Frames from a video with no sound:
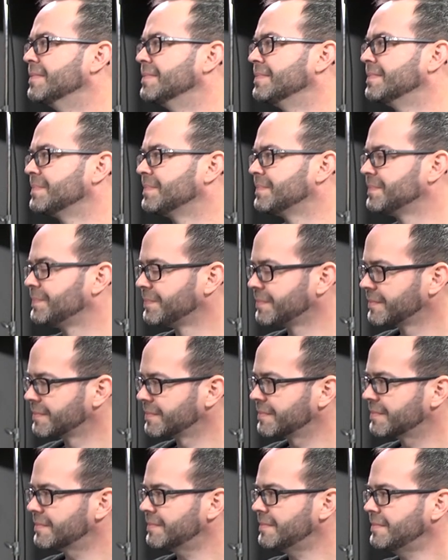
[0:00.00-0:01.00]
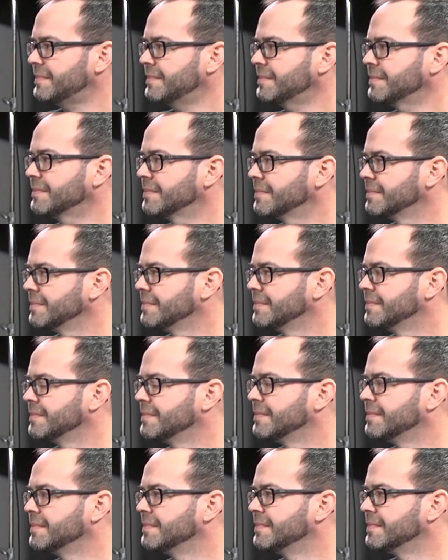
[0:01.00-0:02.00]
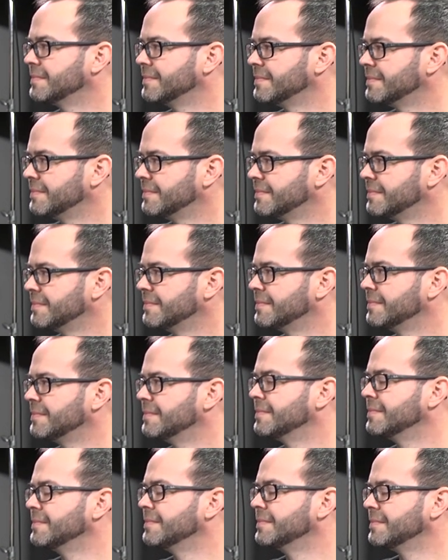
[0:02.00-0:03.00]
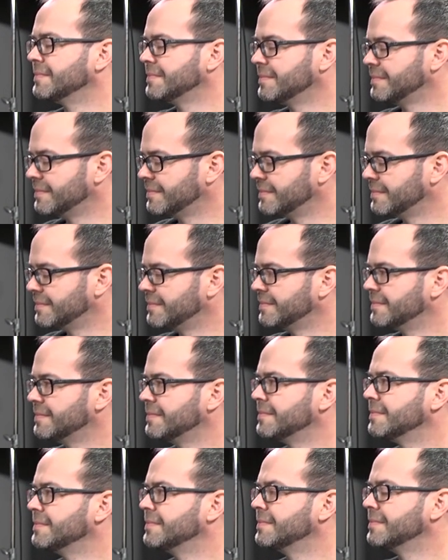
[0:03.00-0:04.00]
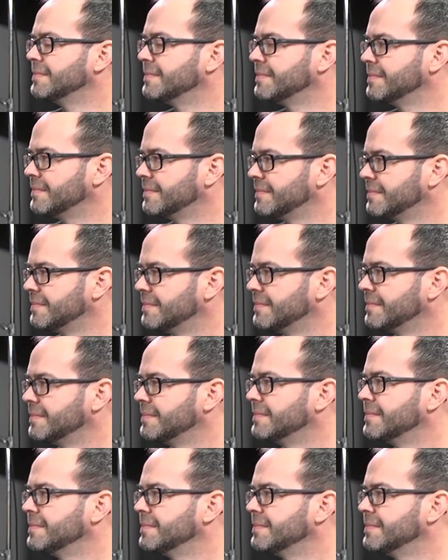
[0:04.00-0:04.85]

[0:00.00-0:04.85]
The person shown says nothing.